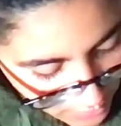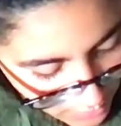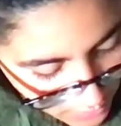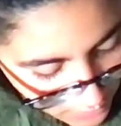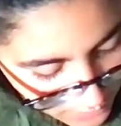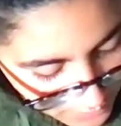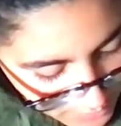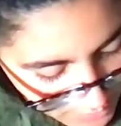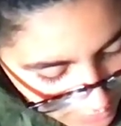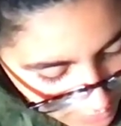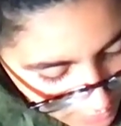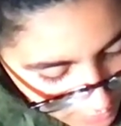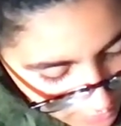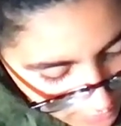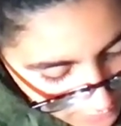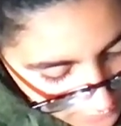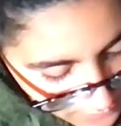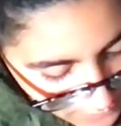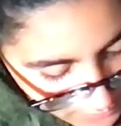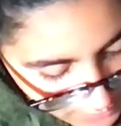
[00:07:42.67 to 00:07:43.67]
We call our
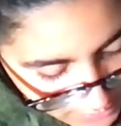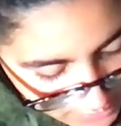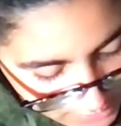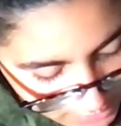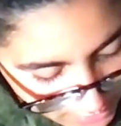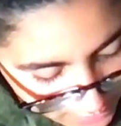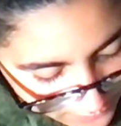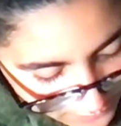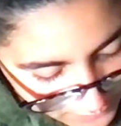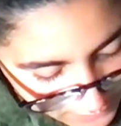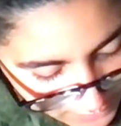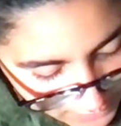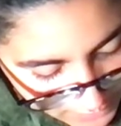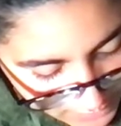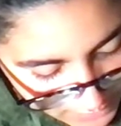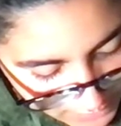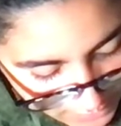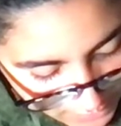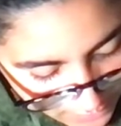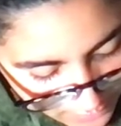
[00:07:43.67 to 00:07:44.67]
village African
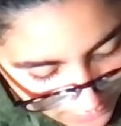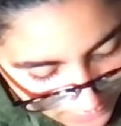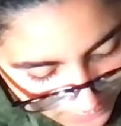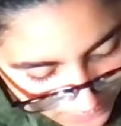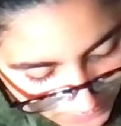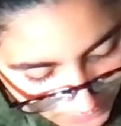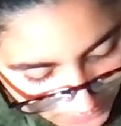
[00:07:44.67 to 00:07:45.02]
town.